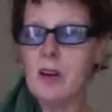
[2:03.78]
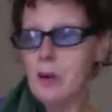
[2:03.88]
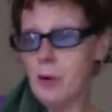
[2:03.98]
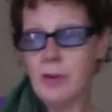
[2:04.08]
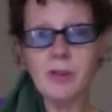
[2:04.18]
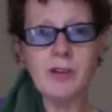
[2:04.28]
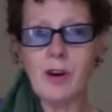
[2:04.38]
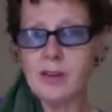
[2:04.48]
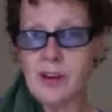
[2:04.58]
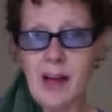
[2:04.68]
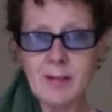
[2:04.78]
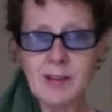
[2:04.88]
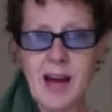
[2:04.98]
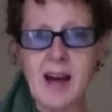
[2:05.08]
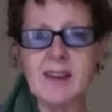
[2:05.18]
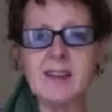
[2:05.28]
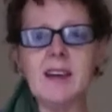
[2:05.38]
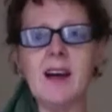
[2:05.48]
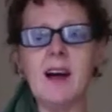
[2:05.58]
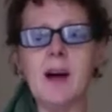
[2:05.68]
Or if you don't have that,
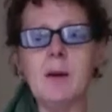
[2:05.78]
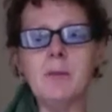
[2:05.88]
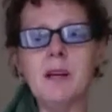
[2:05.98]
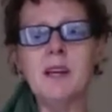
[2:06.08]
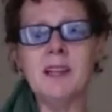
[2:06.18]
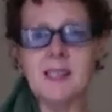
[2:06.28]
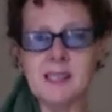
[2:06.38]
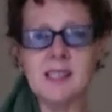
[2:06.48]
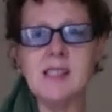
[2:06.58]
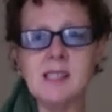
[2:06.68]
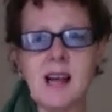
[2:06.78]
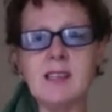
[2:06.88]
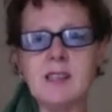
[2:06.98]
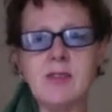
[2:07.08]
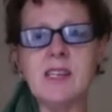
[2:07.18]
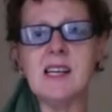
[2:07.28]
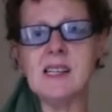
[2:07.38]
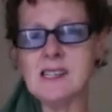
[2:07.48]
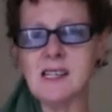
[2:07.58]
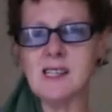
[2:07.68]
is this activity
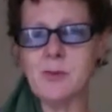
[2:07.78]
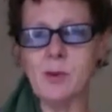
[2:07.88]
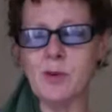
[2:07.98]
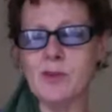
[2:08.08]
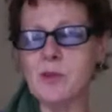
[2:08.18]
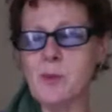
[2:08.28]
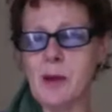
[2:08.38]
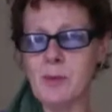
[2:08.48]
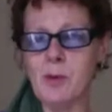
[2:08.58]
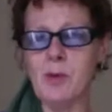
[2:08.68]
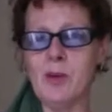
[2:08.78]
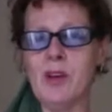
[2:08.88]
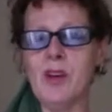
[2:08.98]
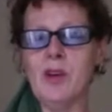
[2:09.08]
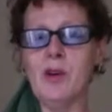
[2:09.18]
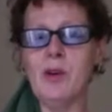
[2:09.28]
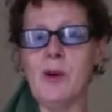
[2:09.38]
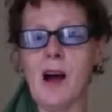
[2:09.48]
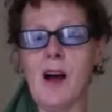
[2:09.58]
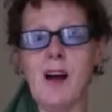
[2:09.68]
accessible to people
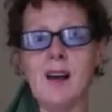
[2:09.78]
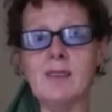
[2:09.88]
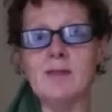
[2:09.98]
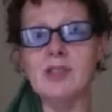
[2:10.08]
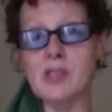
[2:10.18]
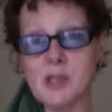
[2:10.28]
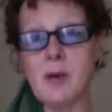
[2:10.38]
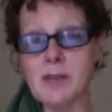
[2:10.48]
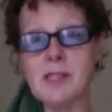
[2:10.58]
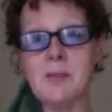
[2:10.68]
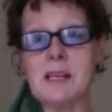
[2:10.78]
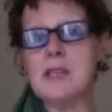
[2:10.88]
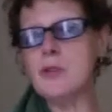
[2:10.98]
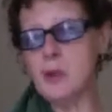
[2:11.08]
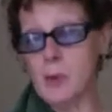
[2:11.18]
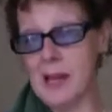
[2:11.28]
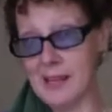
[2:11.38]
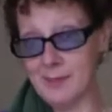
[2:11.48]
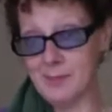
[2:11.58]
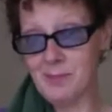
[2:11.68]
who are just going to be
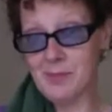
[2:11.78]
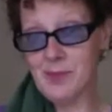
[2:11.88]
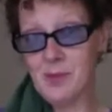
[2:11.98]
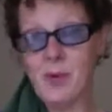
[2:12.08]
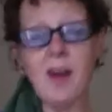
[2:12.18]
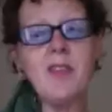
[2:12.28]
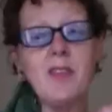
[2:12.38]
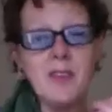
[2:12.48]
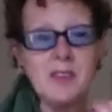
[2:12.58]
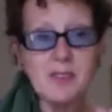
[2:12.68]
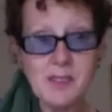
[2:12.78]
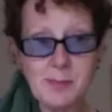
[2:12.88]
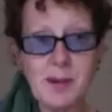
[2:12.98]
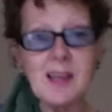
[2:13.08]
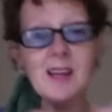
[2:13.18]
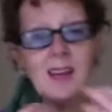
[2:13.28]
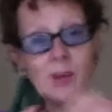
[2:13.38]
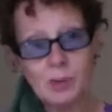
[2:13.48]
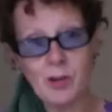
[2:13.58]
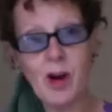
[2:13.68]
doing rather than
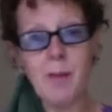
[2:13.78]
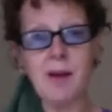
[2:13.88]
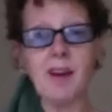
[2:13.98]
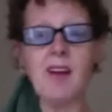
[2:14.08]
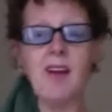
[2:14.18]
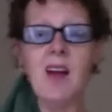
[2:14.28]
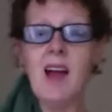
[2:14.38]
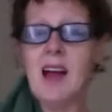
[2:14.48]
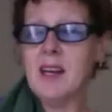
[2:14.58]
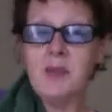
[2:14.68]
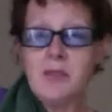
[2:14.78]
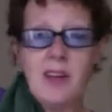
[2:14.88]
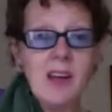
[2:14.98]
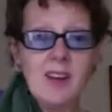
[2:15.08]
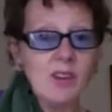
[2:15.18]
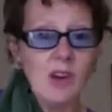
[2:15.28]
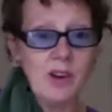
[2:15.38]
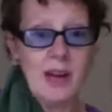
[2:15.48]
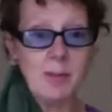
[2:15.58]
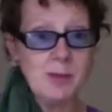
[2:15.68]
speaking or typing? And if they're
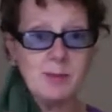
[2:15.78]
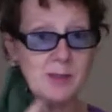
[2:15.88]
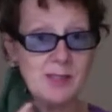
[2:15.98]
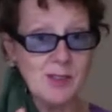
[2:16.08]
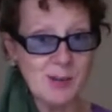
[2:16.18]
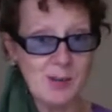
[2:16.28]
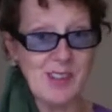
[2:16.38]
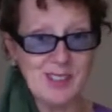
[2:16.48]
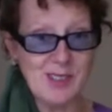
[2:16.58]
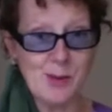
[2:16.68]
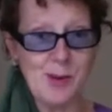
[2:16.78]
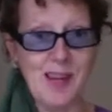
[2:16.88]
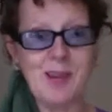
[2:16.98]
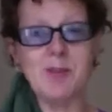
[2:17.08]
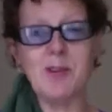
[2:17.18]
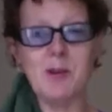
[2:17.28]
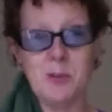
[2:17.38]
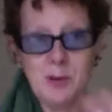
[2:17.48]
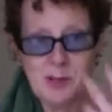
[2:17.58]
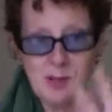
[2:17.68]
not able to be doing the doing, if they're a
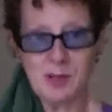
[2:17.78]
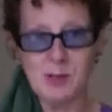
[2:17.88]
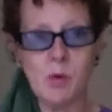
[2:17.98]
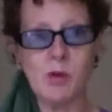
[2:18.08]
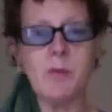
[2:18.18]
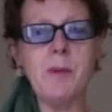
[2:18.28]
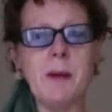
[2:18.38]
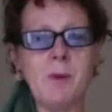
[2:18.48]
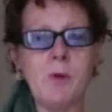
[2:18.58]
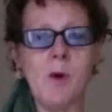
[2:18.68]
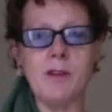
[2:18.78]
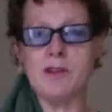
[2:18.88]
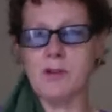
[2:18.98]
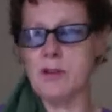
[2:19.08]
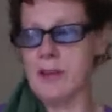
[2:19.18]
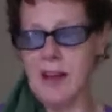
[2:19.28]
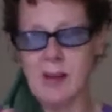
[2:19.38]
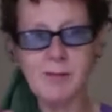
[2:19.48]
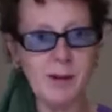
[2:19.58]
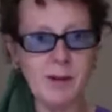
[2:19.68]
person who's more a people watcher or they
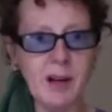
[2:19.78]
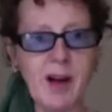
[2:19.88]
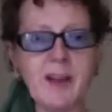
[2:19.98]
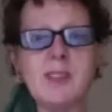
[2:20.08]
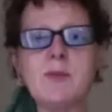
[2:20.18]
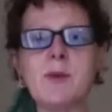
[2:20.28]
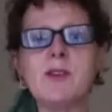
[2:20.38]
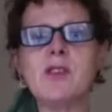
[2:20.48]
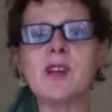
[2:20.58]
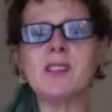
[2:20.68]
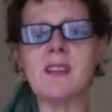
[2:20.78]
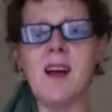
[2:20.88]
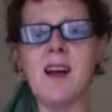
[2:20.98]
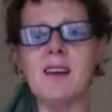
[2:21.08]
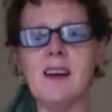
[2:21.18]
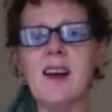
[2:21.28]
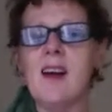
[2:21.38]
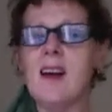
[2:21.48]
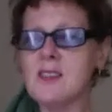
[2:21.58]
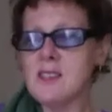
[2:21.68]
have very high exposure anxiety,
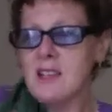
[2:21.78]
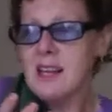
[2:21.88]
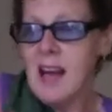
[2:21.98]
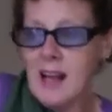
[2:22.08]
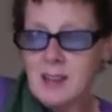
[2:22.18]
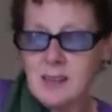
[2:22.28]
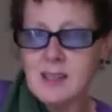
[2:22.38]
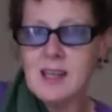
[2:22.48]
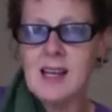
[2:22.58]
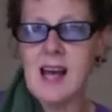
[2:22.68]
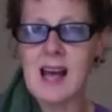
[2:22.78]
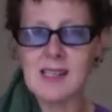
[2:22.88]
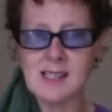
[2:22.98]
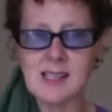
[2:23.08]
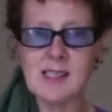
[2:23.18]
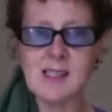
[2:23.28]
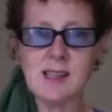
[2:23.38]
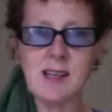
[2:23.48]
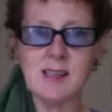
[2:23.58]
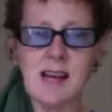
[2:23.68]
so they can't access
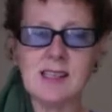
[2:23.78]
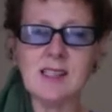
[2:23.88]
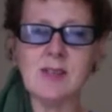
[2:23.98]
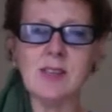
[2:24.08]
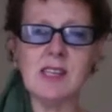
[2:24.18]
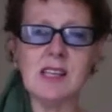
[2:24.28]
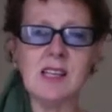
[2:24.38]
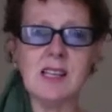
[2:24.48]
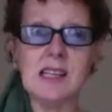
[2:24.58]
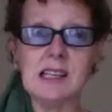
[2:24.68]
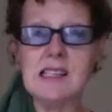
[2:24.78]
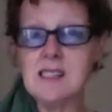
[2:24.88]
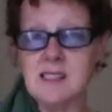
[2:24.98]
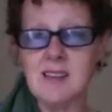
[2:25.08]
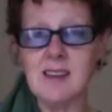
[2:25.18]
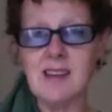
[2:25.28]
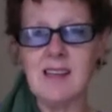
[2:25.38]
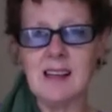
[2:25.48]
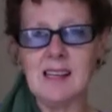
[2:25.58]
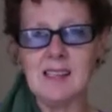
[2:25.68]
an activity instantly,
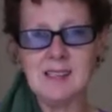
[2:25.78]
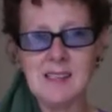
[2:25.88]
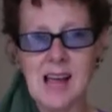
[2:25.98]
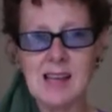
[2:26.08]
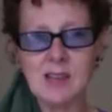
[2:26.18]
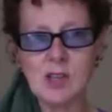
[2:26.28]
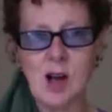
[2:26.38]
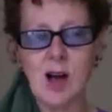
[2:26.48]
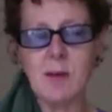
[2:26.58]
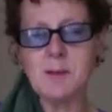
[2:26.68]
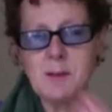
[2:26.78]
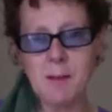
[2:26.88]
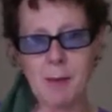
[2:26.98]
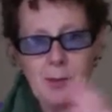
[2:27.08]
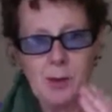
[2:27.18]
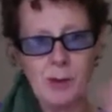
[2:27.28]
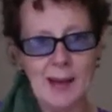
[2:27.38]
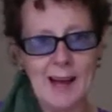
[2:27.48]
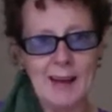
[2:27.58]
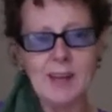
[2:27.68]
they need to take time to map it all
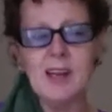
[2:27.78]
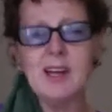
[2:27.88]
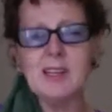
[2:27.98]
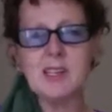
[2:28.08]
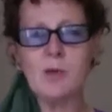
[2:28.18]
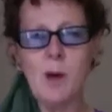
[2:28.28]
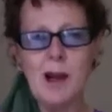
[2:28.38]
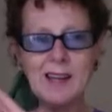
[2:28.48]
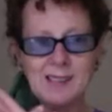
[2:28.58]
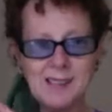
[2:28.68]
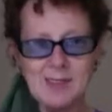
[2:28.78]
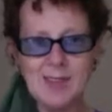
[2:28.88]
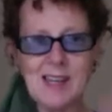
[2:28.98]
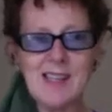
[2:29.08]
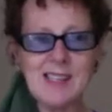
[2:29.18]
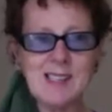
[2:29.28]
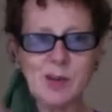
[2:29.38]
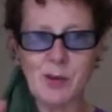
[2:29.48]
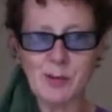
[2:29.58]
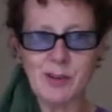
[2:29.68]
out, to wait until the heat's
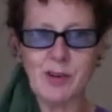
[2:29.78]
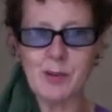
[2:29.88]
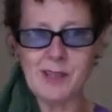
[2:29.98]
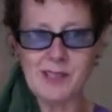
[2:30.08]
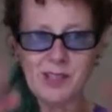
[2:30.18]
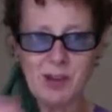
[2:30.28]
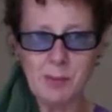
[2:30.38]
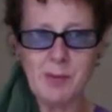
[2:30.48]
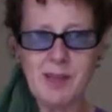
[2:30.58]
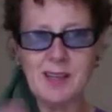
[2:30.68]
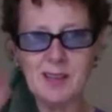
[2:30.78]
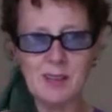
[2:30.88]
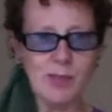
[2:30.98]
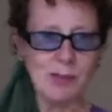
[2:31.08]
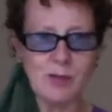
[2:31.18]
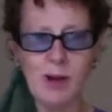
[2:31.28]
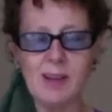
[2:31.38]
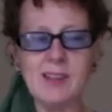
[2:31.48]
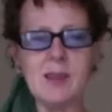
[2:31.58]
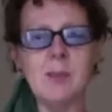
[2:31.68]
off and nobody's jumping in and
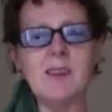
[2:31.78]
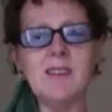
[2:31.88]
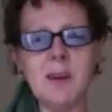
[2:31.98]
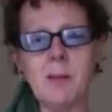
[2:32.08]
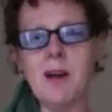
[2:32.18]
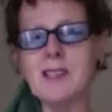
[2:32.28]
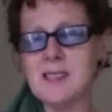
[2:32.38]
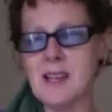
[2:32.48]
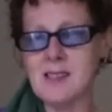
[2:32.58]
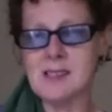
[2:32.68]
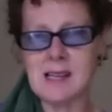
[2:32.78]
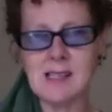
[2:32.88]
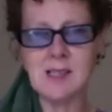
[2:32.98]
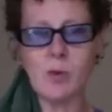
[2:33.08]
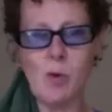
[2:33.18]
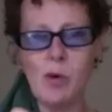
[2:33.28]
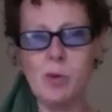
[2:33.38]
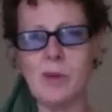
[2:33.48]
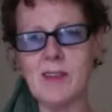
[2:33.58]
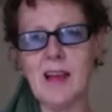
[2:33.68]
controlling them, and then they might start to test the water
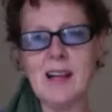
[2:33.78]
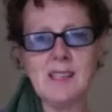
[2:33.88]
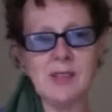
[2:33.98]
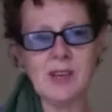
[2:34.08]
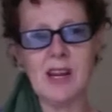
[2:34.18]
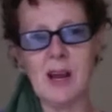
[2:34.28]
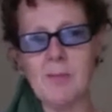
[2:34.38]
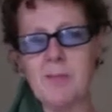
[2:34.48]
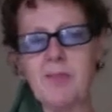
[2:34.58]
with the activity.